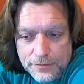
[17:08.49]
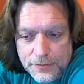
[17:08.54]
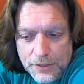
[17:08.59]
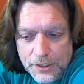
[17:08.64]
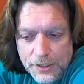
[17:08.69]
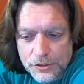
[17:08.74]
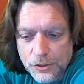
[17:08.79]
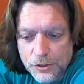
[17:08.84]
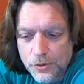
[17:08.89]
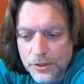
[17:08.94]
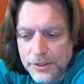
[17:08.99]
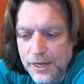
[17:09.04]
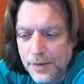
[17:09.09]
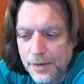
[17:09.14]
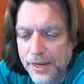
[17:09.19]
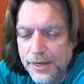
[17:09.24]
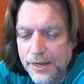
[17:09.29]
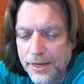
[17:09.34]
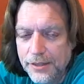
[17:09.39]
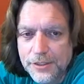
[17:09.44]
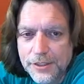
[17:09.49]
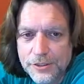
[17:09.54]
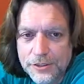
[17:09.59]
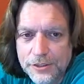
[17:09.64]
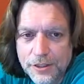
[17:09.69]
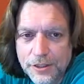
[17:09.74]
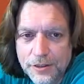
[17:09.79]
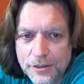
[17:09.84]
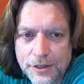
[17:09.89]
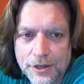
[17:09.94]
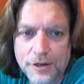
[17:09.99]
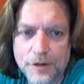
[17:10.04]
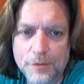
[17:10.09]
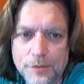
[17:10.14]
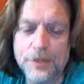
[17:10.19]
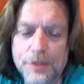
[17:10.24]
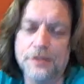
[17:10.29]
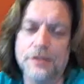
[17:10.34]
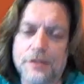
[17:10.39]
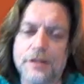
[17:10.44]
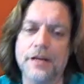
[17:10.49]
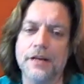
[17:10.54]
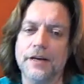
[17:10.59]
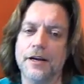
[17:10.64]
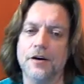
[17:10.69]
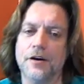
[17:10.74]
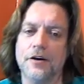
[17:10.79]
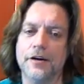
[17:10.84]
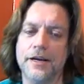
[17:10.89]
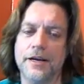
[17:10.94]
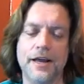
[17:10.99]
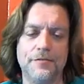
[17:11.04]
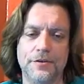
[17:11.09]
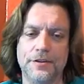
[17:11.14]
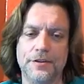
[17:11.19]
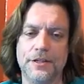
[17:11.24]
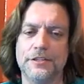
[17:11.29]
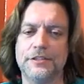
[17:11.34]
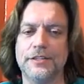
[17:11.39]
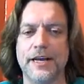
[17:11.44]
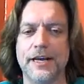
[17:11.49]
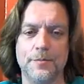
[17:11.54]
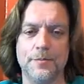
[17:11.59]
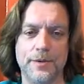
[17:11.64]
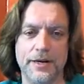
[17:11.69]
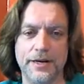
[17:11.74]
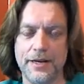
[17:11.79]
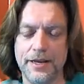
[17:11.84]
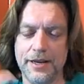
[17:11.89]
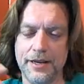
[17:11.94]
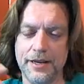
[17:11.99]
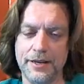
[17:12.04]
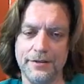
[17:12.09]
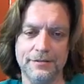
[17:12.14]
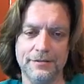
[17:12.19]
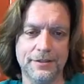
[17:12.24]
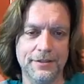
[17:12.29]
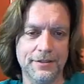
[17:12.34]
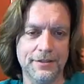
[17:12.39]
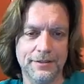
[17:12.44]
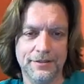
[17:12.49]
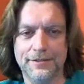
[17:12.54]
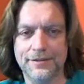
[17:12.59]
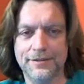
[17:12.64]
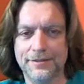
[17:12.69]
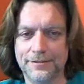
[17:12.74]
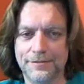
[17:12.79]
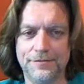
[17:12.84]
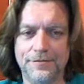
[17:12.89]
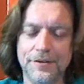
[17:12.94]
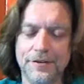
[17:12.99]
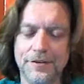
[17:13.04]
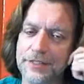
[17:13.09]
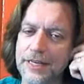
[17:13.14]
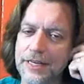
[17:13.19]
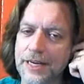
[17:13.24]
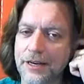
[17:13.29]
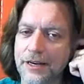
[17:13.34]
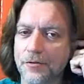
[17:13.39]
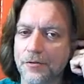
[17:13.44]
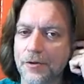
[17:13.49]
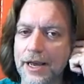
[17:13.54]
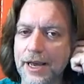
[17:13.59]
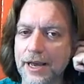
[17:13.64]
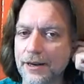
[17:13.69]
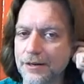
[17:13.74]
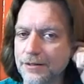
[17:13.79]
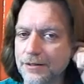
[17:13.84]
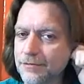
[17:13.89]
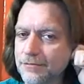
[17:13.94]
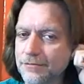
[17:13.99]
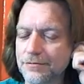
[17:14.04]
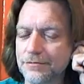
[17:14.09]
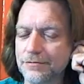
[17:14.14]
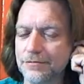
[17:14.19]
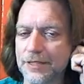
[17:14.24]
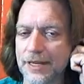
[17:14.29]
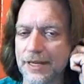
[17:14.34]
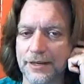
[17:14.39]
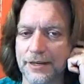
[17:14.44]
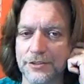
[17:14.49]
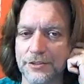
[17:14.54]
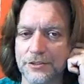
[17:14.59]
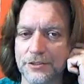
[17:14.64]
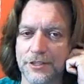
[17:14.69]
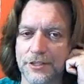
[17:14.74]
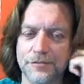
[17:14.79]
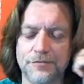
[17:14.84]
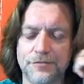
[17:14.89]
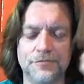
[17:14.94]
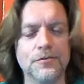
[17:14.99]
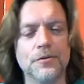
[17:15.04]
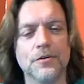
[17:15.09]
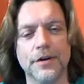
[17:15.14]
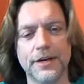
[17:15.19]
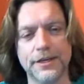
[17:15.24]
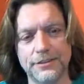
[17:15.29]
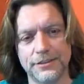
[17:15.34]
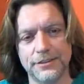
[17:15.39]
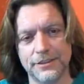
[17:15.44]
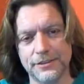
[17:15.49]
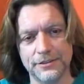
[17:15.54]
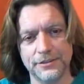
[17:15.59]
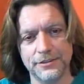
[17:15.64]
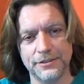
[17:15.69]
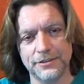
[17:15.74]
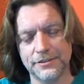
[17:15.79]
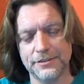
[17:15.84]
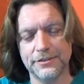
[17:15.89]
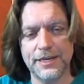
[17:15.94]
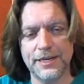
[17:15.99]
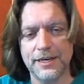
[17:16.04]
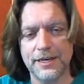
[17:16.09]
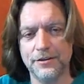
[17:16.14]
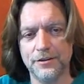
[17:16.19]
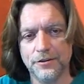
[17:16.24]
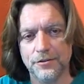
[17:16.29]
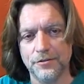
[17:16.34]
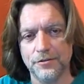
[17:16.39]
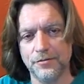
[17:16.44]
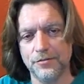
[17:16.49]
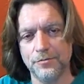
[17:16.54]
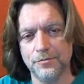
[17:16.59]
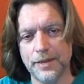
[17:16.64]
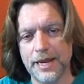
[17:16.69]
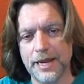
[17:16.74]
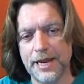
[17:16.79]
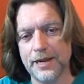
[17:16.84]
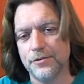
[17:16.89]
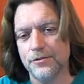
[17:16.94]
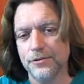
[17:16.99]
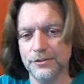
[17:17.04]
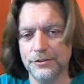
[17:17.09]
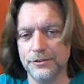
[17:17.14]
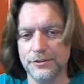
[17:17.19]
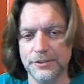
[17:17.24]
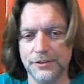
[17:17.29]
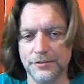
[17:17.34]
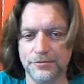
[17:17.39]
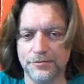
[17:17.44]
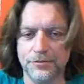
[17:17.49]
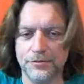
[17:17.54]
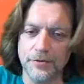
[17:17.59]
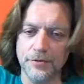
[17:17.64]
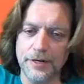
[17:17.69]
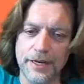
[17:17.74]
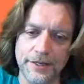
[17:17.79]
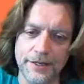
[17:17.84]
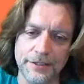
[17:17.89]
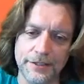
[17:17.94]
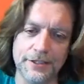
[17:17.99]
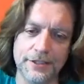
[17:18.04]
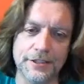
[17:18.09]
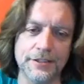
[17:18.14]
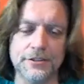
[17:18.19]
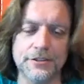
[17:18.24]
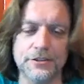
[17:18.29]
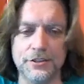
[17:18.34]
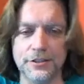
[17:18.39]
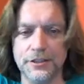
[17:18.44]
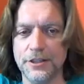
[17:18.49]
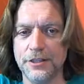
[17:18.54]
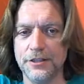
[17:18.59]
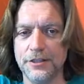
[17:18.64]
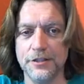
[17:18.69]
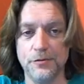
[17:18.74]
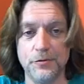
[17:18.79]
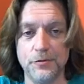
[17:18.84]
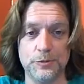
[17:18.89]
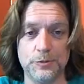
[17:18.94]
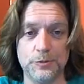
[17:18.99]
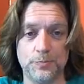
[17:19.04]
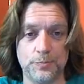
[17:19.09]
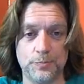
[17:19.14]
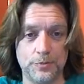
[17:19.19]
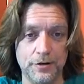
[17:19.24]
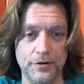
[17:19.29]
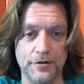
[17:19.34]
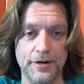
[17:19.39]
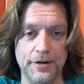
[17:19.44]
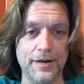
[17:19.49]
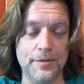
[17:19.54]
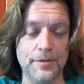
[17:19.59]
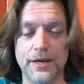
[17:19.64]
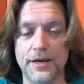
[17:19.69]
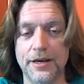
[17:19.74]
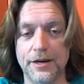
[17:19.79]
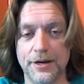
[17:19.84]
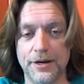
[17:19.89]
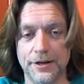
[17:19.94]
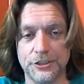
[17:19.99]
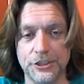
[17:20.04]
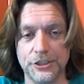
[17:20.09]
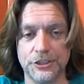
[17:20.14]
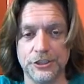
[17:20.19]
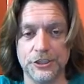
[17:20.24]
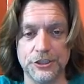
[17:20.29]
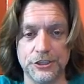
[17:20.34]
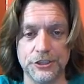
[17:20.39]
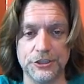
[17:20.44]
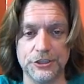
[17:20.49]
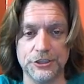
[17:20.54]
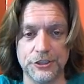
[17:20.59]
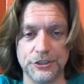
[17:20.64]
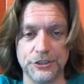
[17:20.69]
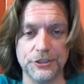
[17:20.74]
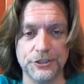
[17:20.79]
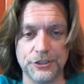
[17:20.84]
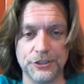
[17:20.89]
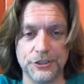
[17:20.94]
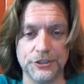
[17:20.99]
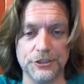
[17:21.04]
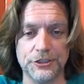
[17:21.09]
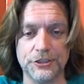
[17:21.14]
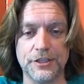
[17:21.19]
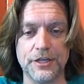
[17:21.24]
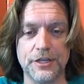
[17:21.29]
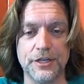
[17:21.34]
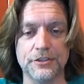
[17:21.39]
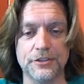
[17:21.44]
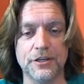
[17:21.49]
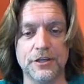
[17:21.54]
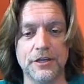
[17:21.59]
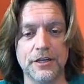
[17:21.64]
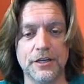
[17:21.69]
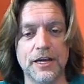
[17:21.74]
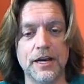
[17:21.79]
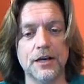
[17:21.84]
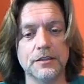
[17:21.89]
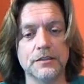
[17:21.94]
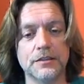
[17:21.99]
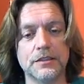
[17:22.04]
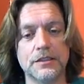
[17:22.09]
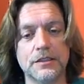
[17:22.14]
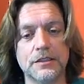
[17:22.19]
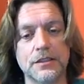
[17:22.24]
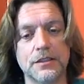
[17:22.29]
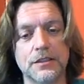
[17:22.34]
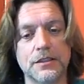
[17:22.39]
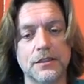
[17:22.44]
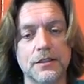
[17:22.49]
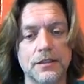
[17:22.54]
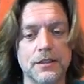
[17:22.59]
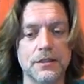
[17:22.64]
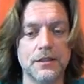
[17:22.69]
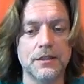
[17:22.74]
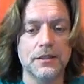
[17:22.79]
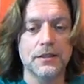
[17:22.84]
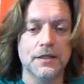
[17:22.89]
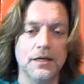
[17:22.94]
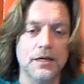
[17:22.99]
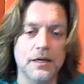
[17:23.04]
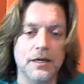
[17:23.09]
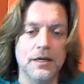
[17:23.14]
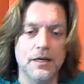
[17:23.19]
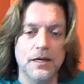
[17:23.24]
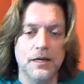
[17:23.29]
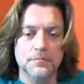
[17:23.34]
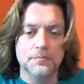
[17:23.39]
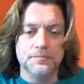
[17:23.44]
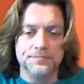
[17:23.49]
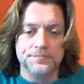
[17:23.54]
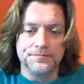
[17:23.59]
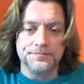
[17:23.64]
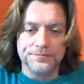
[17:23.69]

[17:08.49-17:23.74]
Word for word: so what that means is our you know our builder can go okay for this amp I need 15 red things that are four inches and 10 black ones that are three inches and then, then we just program it in it just cuts it all out um,